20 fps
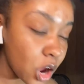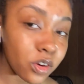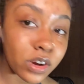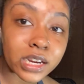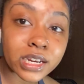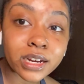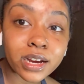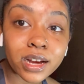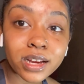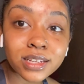
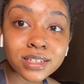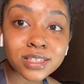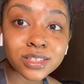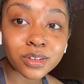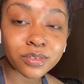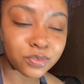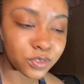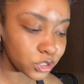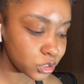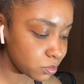right, guys, the
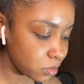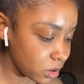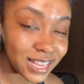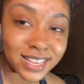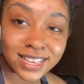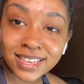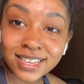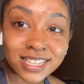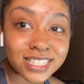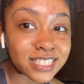first part
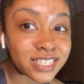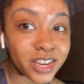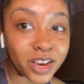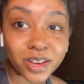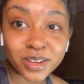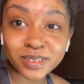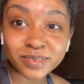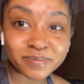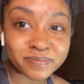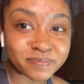is done.
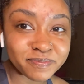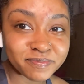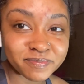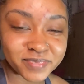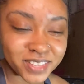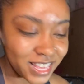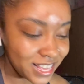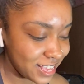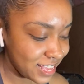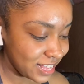
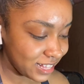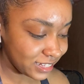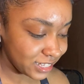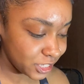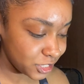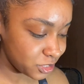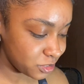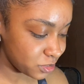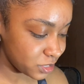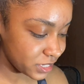Let's
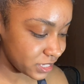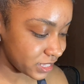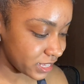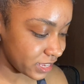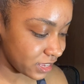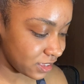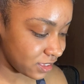do this thing.